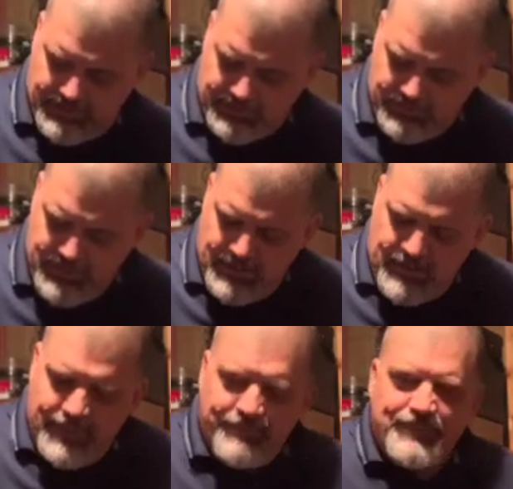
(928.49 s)
So
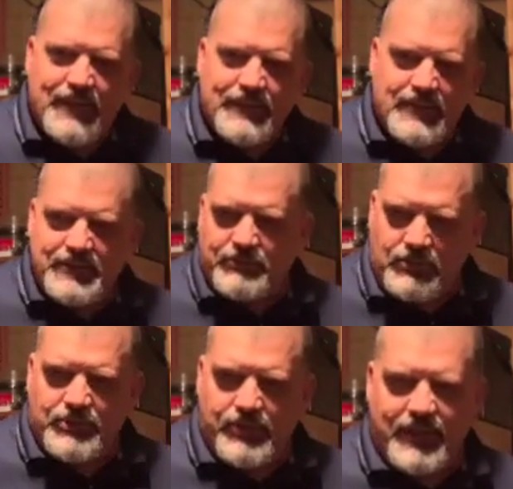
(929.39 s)
this is a
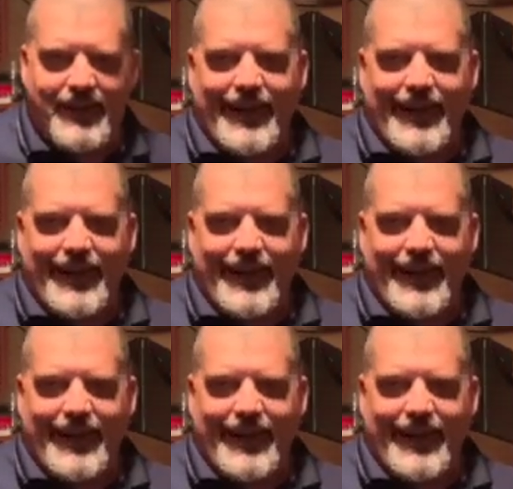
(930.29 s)
little tricky.